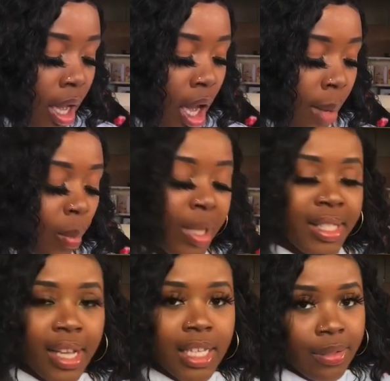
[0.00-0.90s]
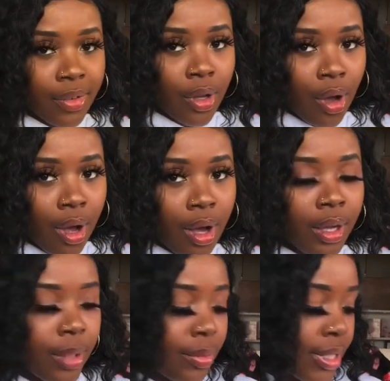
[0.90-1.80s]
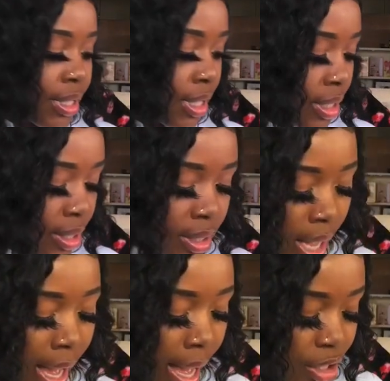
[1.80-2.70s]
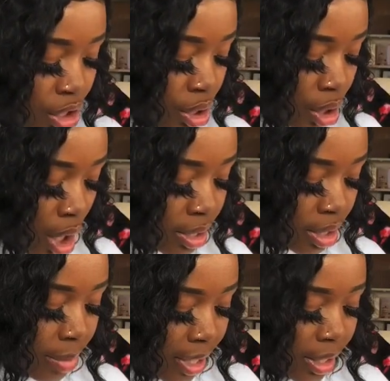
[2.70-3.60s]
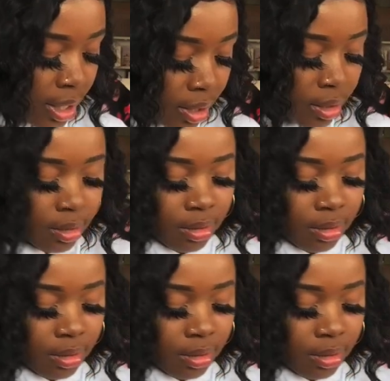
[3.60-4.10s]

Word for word: one size fit all. It was this. I actually lost a panty.